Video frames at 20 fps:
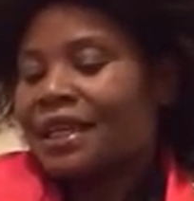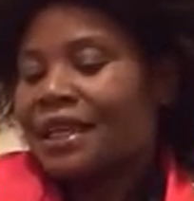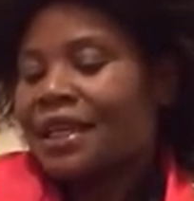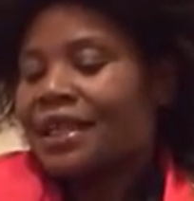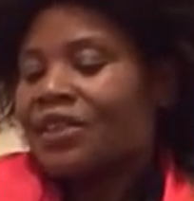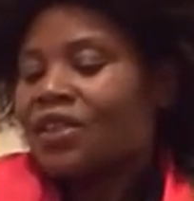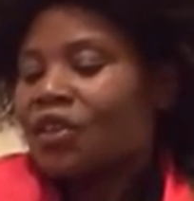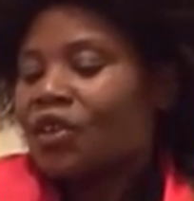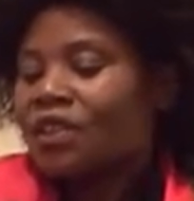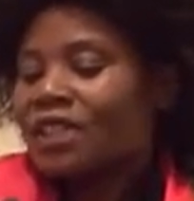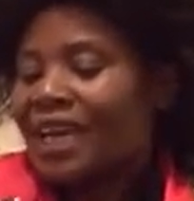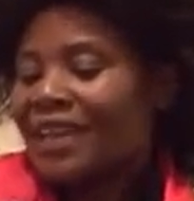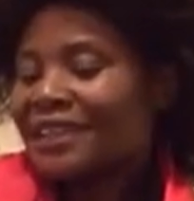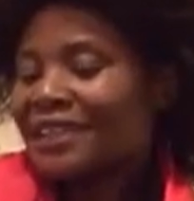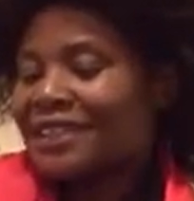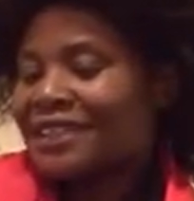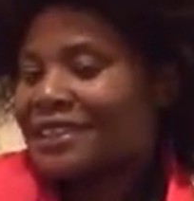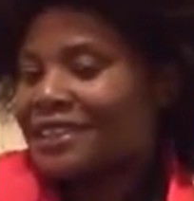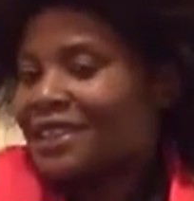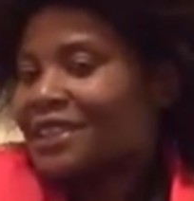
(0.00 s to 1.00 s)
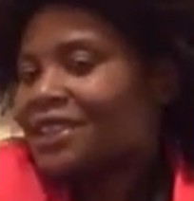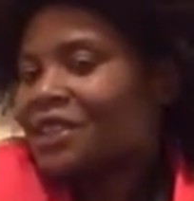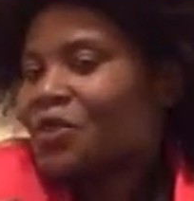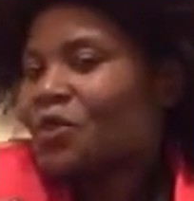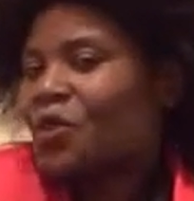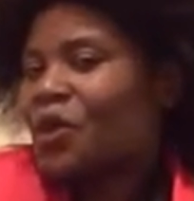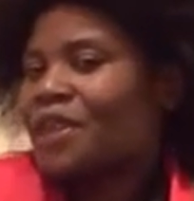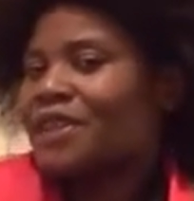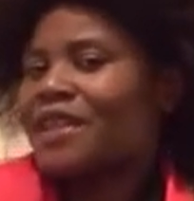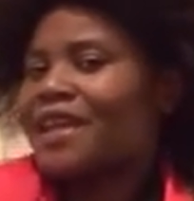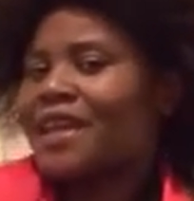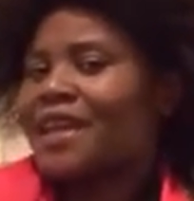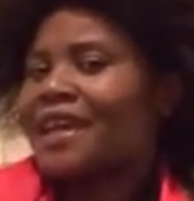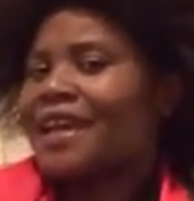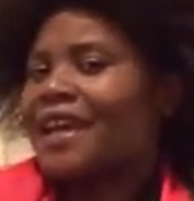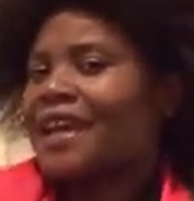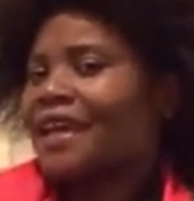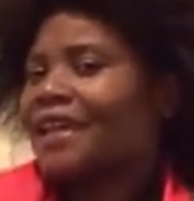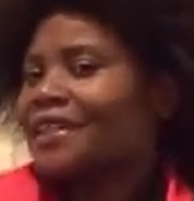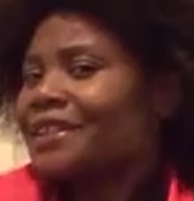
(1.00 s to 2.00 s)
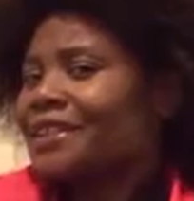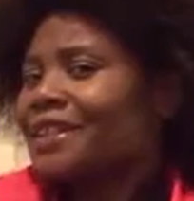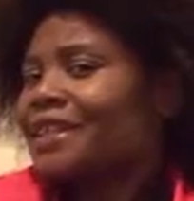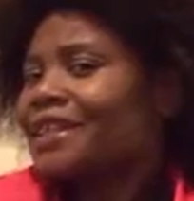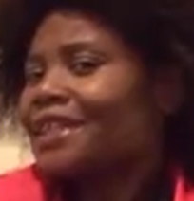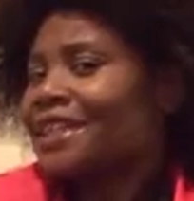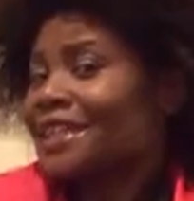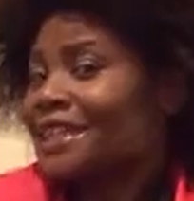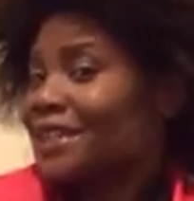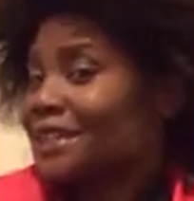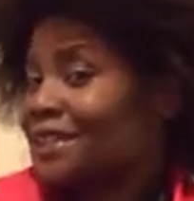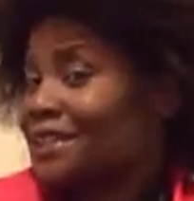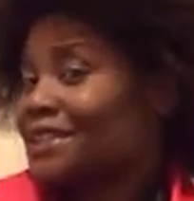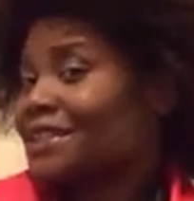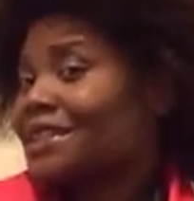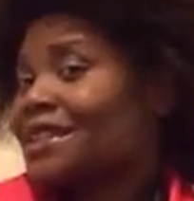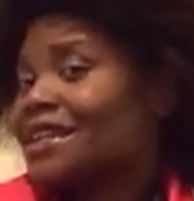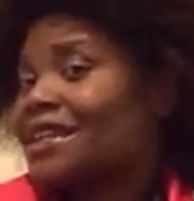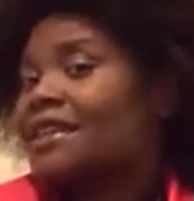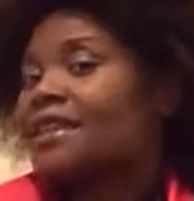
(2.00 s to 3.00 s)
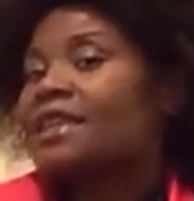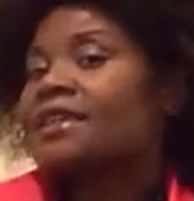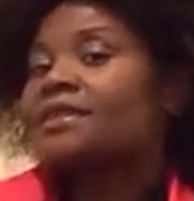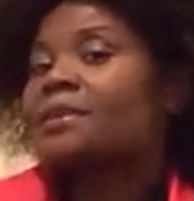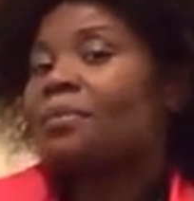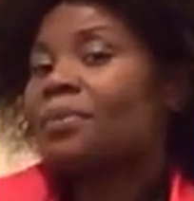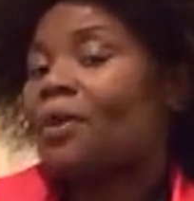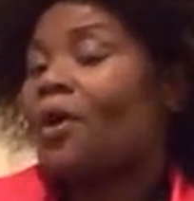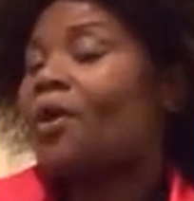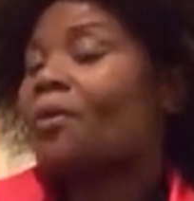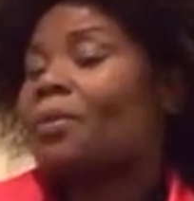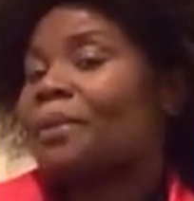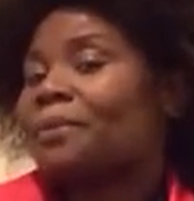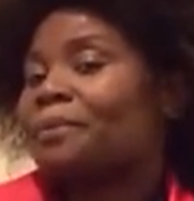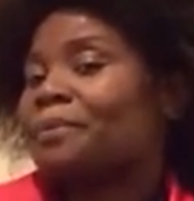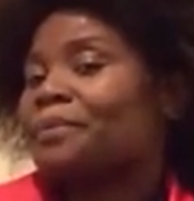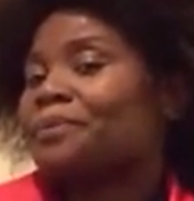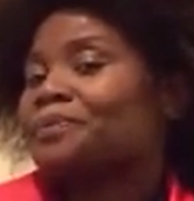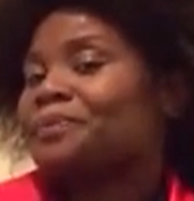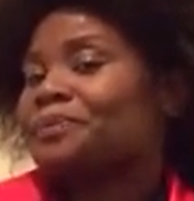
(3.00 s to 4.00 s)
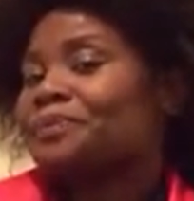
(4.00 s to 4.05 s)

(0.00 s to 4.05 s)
and not understanding where their head is, there's a problem.